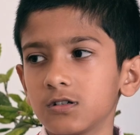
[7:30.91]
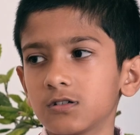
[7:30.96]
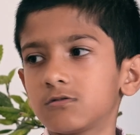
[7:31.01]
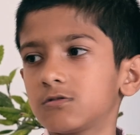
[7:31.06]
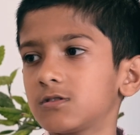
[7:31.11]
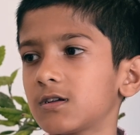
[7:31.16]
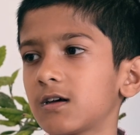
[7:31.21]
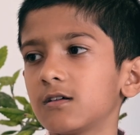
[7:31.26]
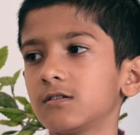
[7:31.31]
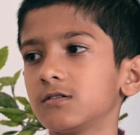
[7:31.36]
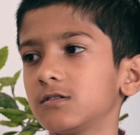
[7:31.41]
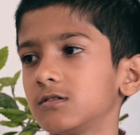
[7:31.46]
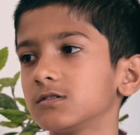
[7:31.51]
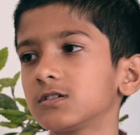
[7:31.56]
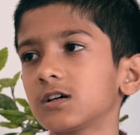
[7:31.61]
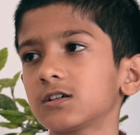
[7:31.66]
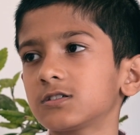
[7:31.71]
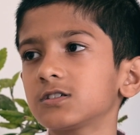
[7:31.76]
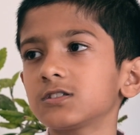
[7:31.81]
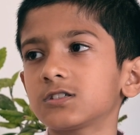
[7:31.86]
it's
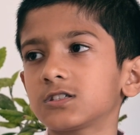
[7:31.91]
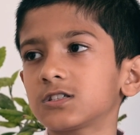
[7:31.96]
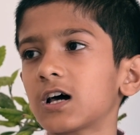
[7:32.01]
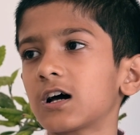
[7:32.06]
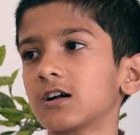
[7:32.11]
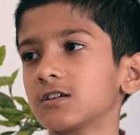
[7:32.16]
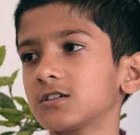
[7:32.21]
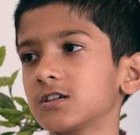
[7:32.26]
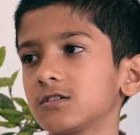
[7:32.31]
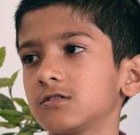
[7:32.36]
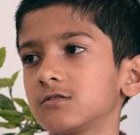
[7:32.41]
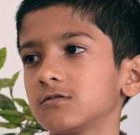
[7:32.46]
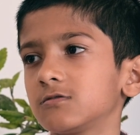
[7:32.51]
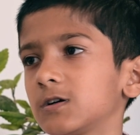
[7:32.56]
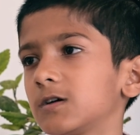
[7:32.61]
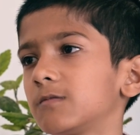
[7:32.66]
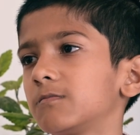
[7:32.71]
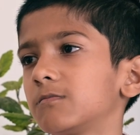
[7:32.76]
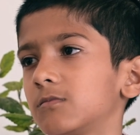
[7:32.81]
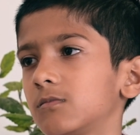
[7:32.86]
just a starter to
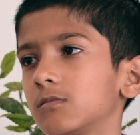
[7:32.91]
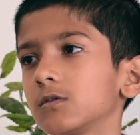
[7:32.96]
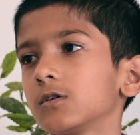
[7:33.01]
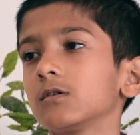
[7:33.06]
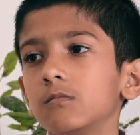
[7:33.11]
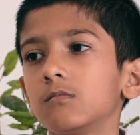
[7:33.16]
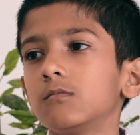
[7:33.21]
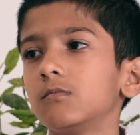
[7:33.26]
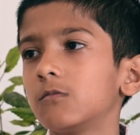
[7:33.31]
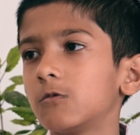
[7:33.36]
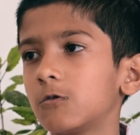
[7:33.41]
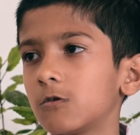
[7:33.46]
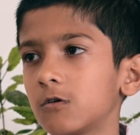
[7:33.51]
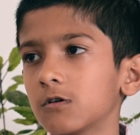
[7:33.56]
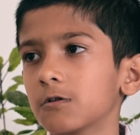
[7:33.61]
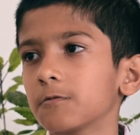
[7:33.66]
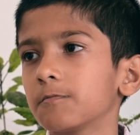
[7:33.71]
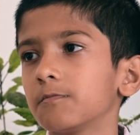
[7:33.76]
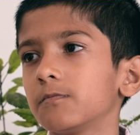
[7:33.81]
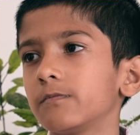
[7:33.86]
a more